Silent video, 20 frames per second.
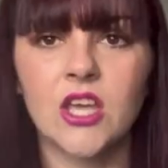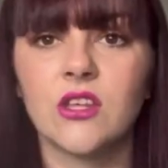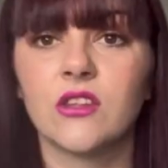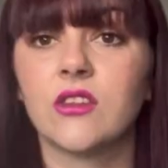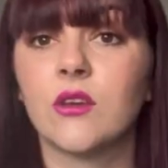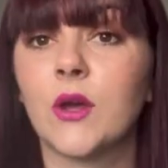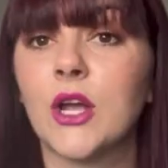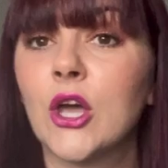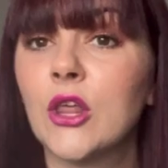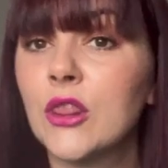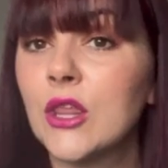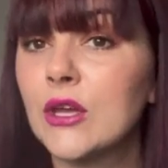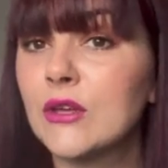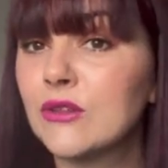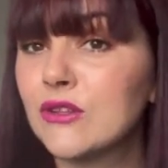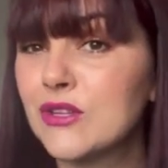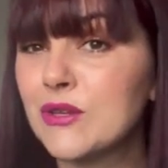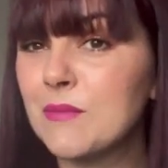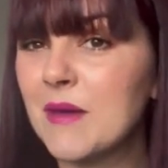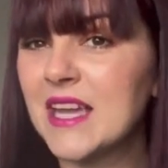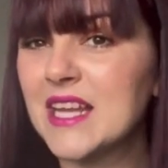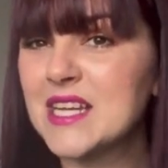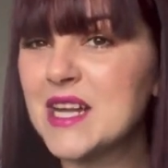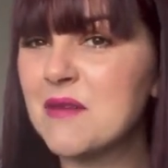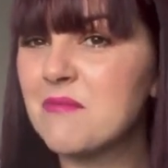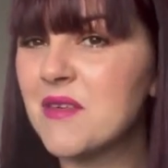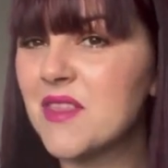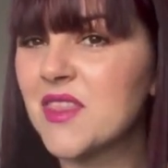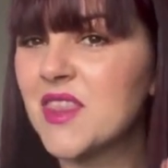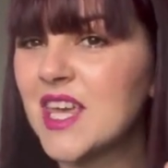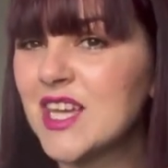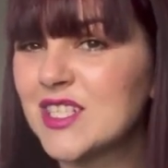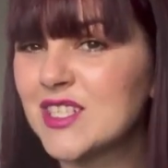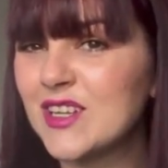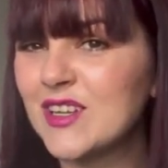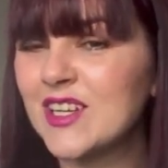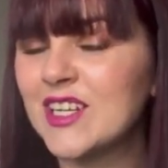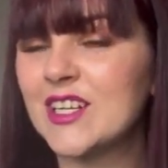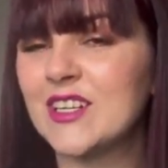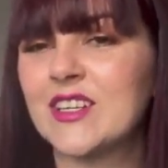So I got those two made up. They're
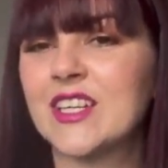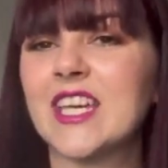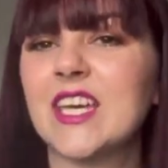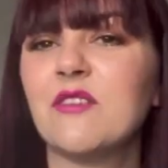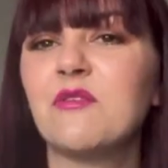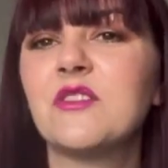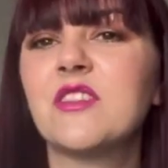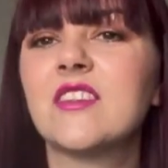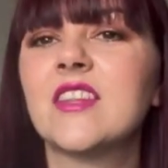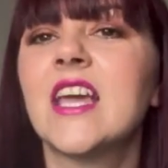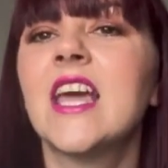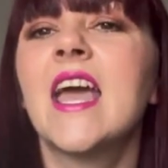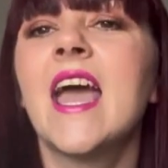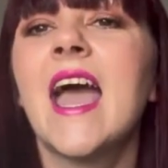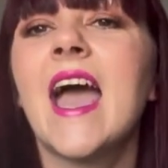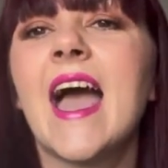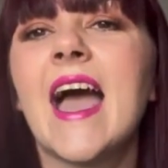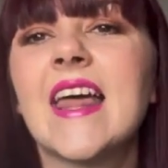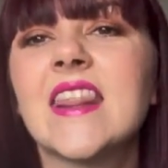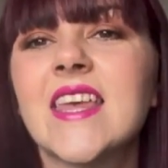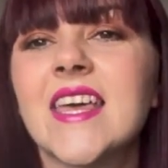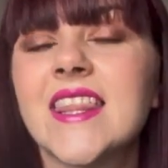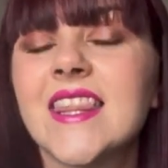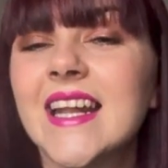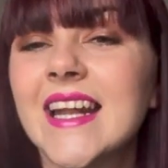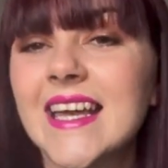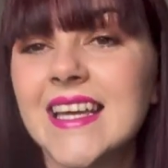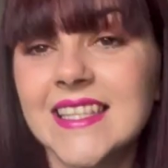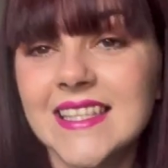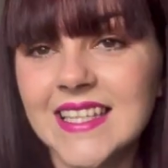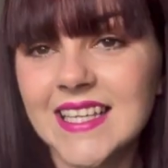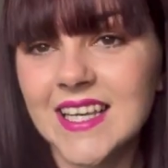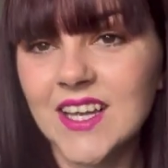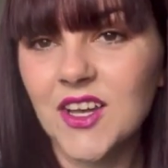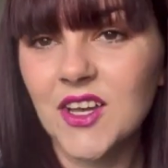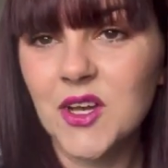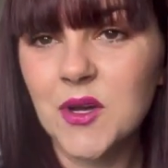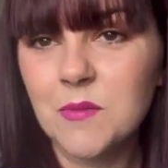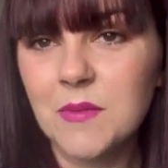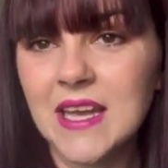two little gifts. And then the last thing
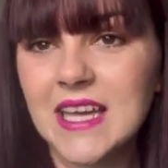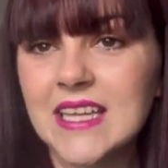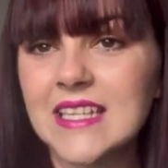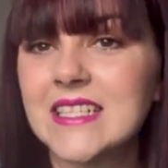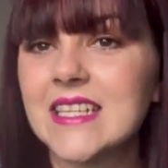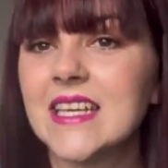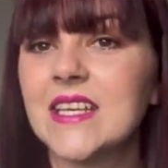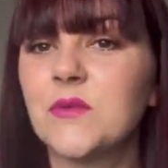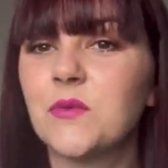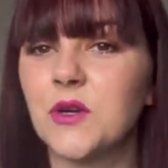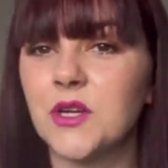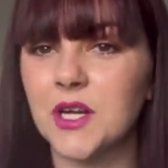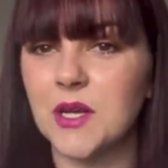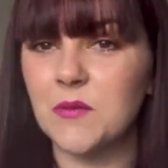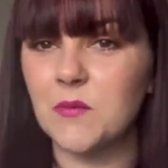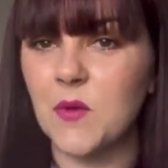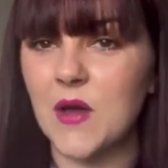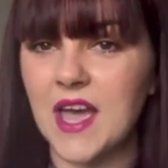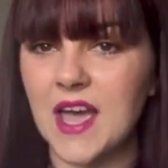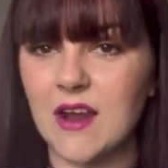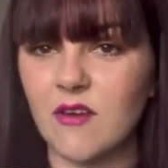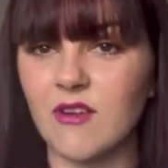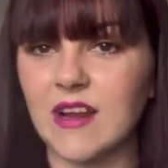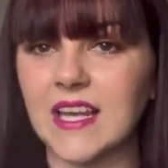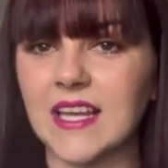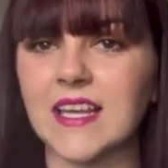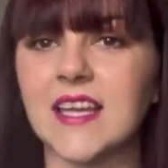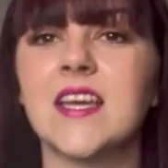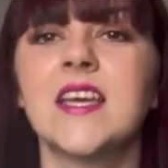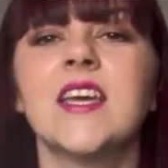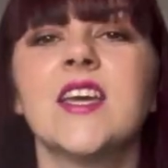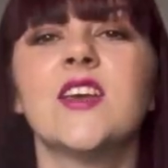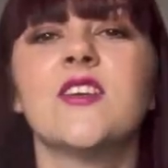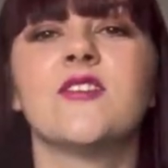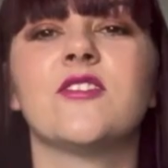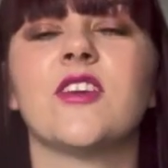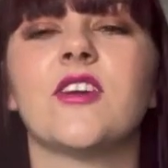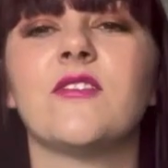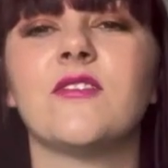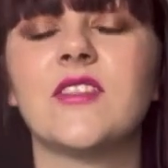I got made is what I'm wearing.
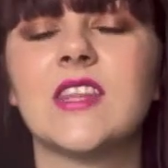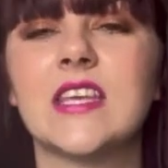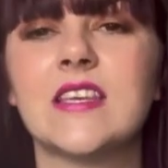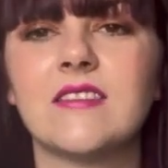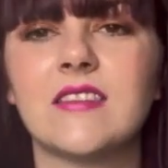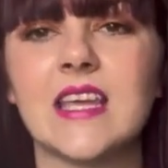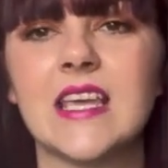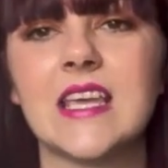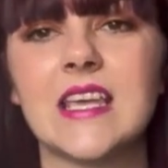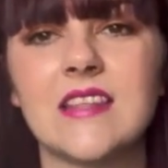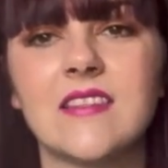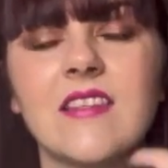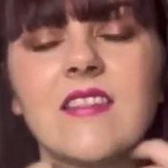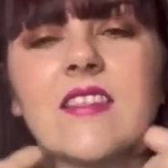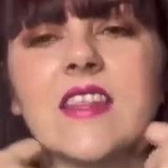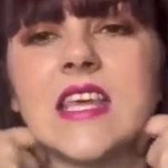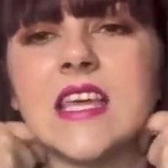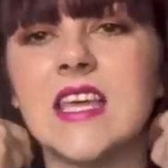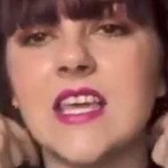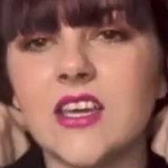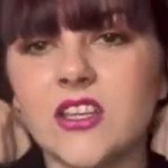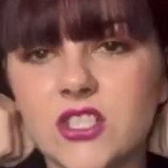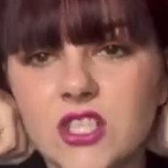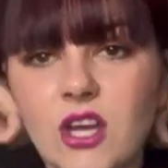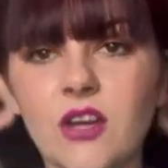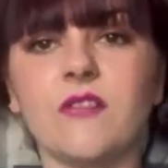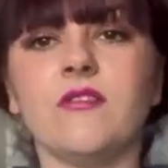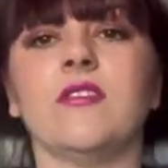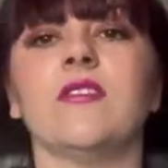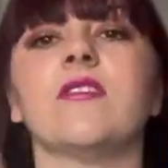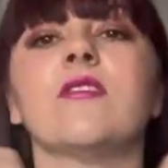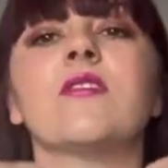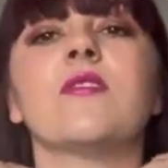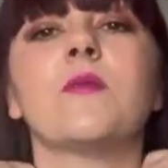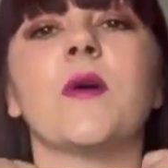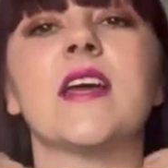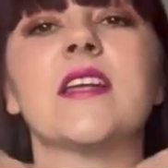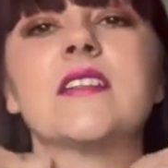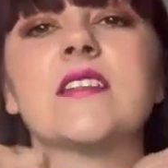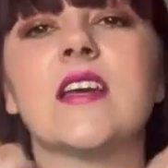So this is the toaster
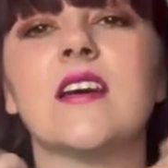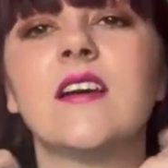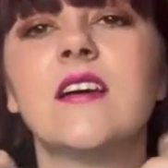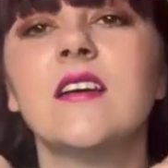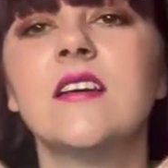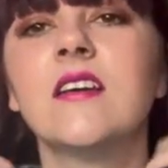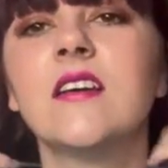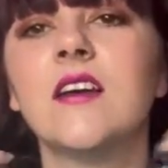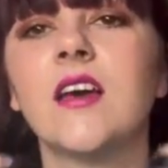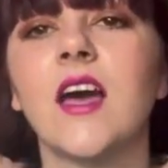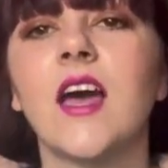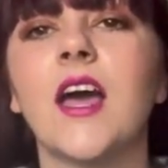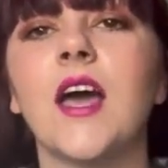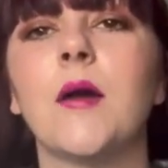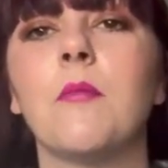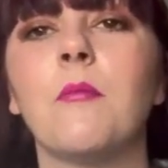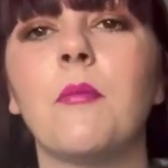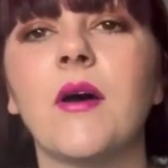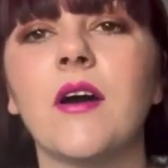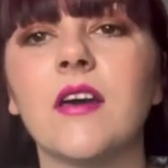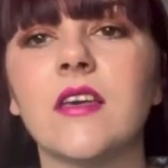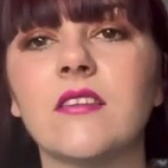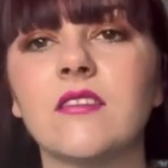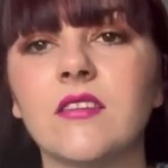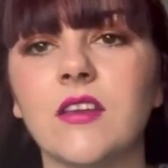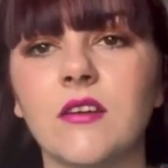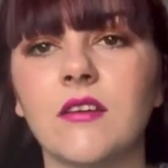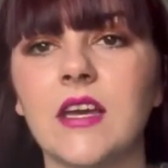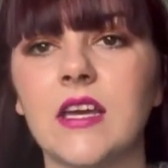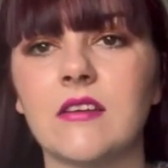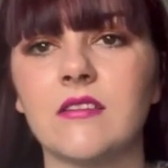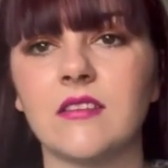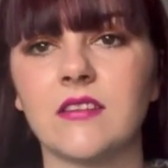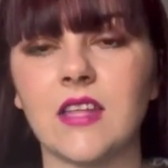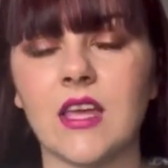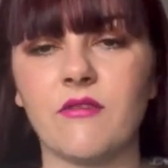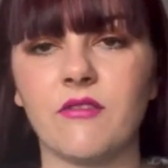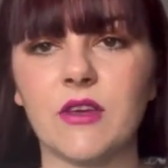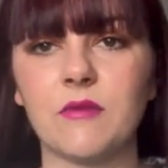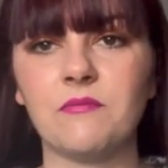sweater by Soho
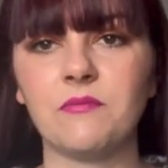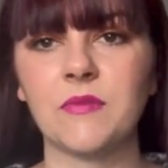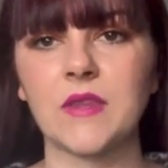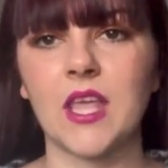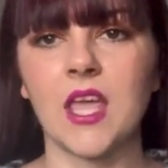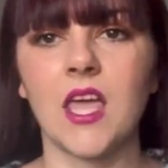7.